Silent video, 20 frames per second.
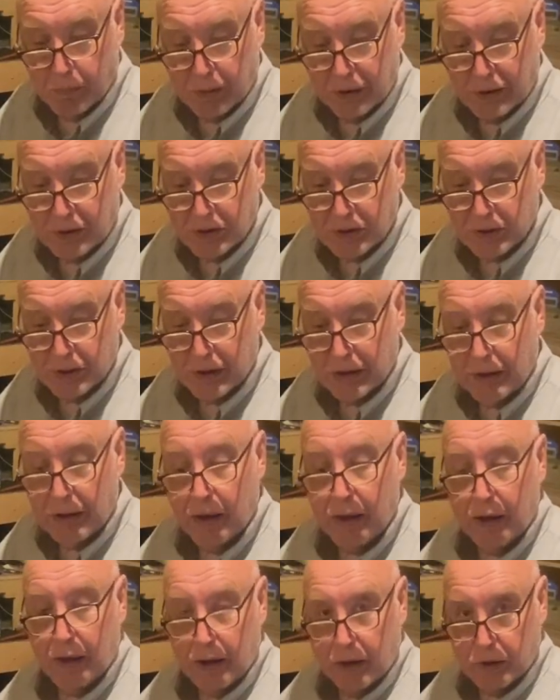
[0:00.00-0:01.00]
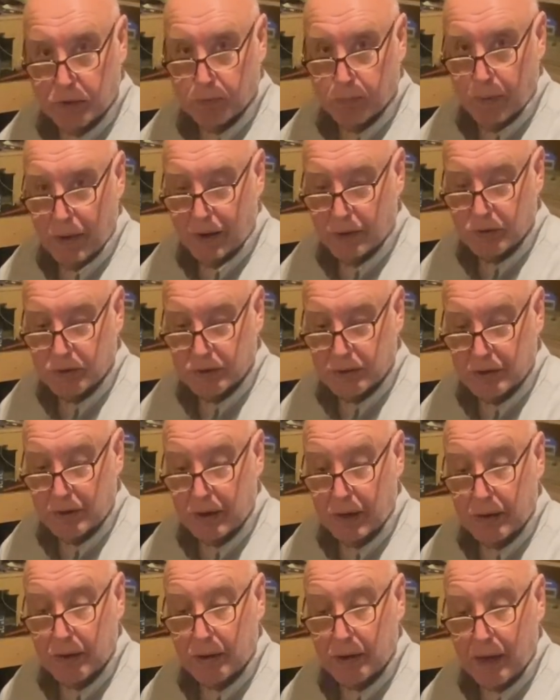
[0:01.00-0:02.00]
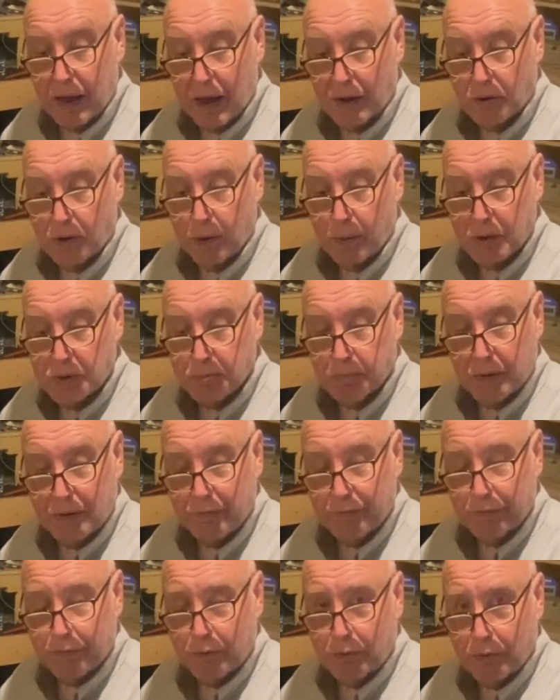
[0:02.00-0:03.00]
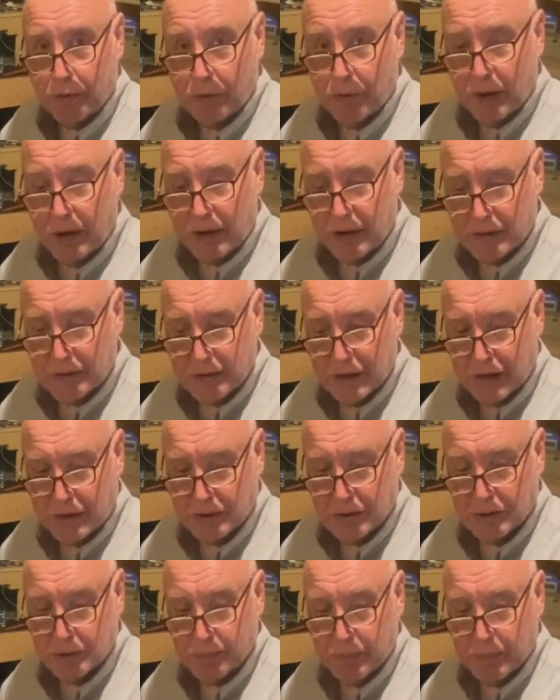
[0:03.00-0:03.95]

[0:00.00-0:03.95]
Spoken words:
PC, as well as the CAN USB 4 takes its